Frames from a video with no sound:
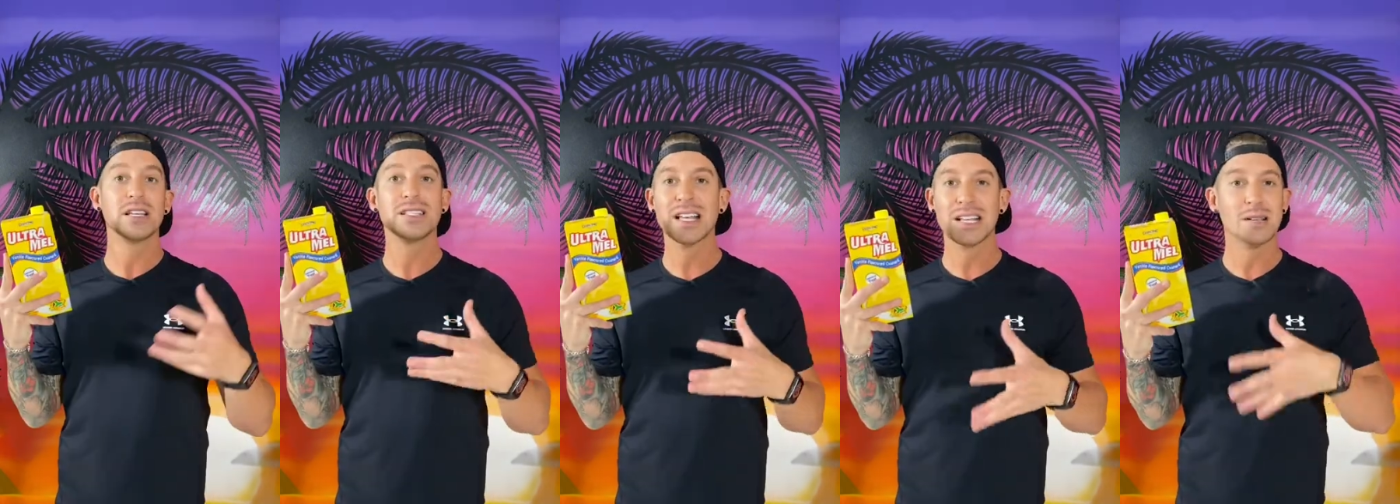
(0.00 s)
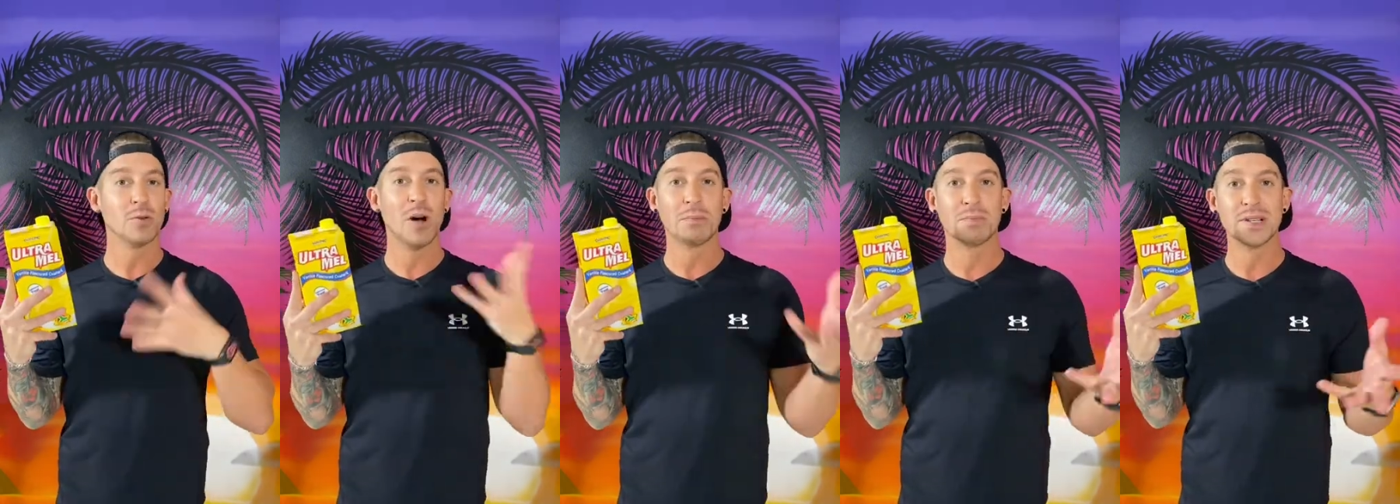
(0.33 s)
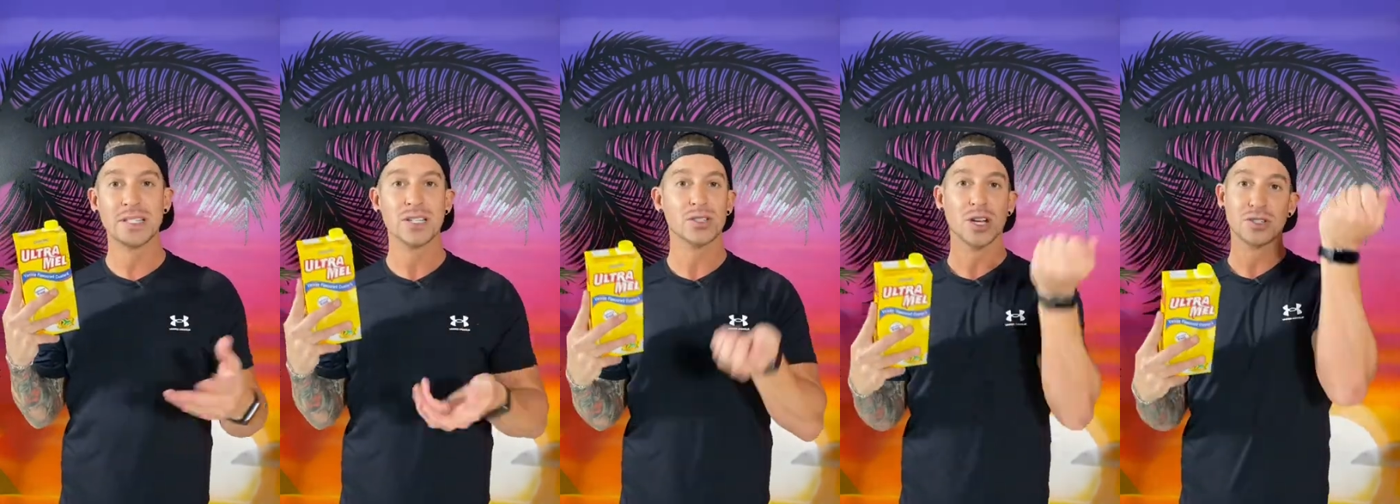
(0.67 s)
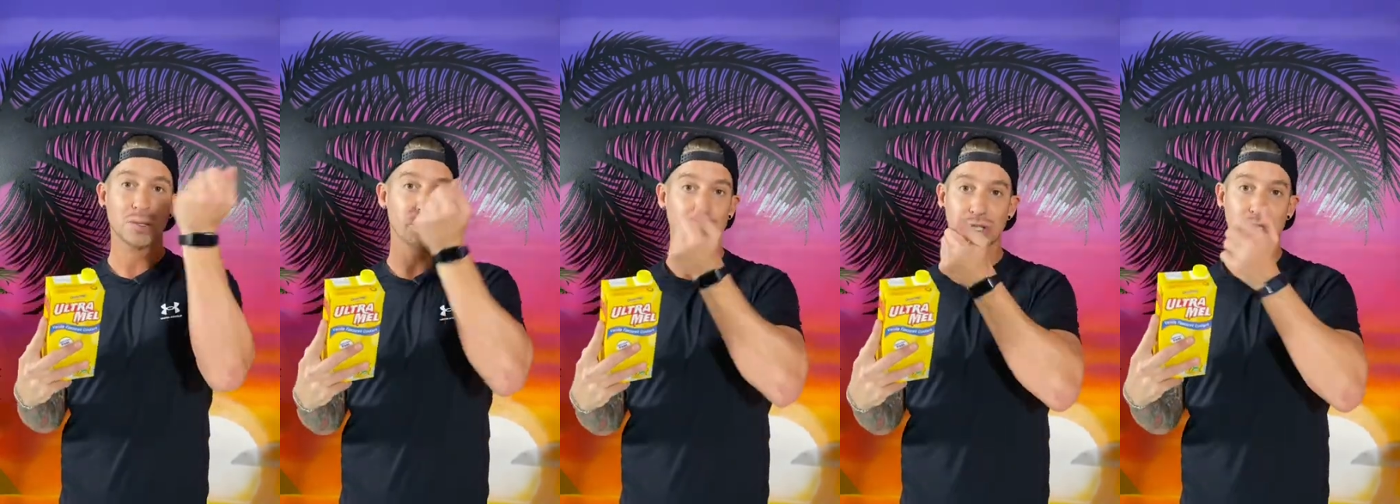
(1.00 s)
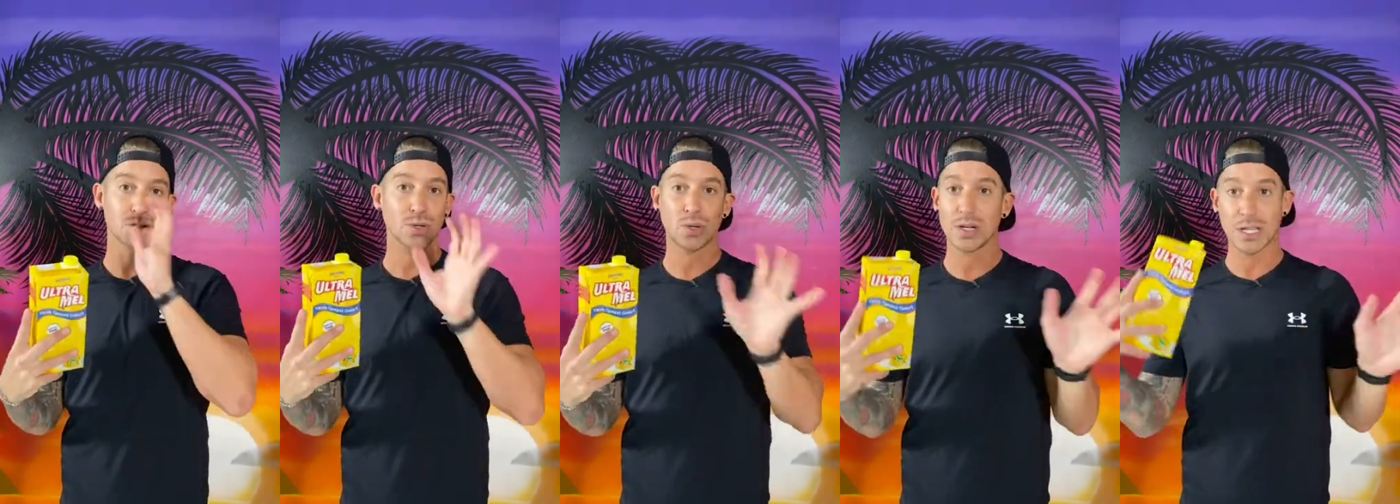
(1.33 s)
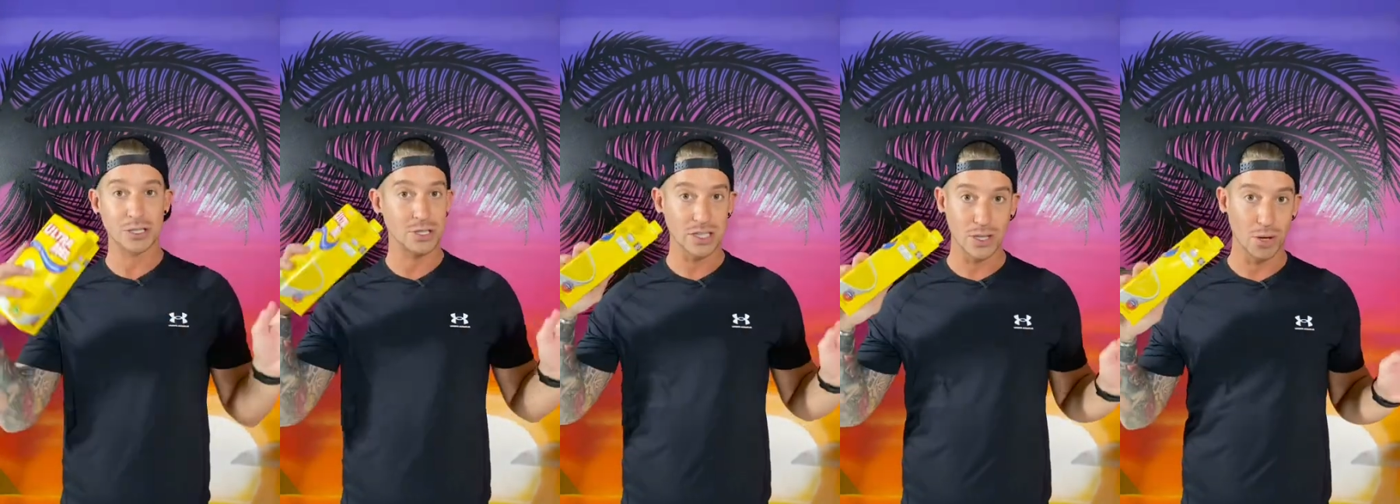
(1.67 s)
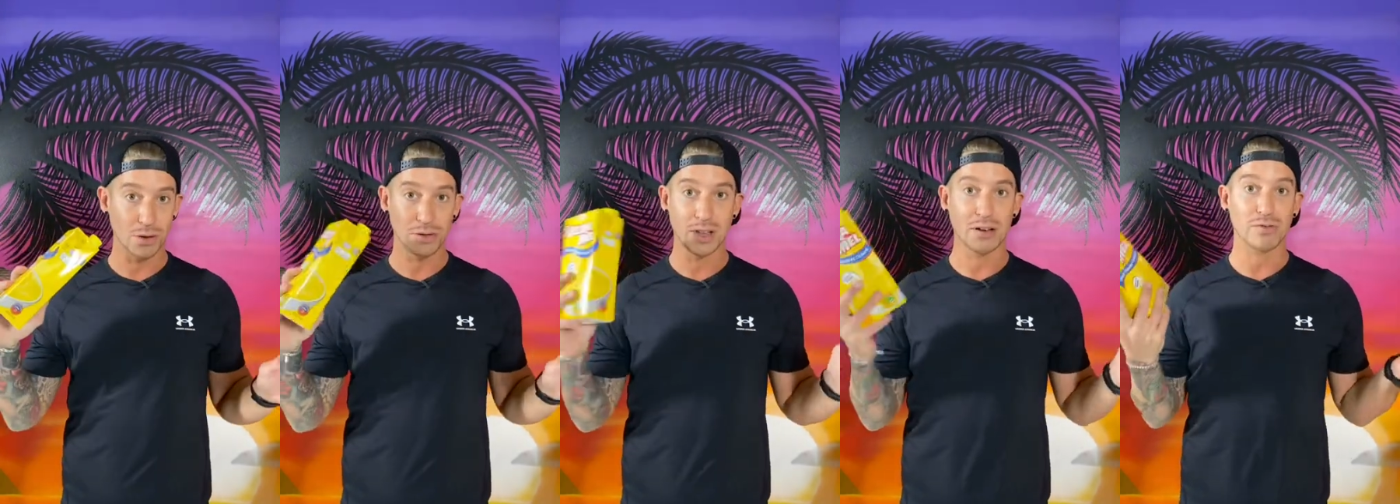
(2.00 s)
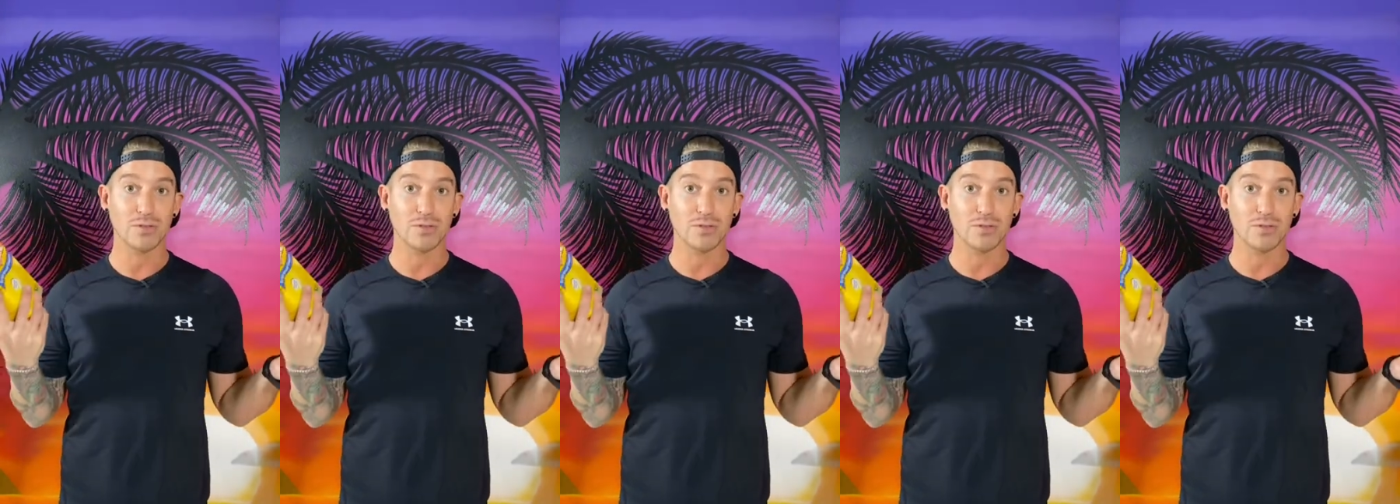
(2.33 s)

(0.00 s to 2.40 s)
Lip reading: days I'm quite busy, so I just put a straw and I drink the whole thing for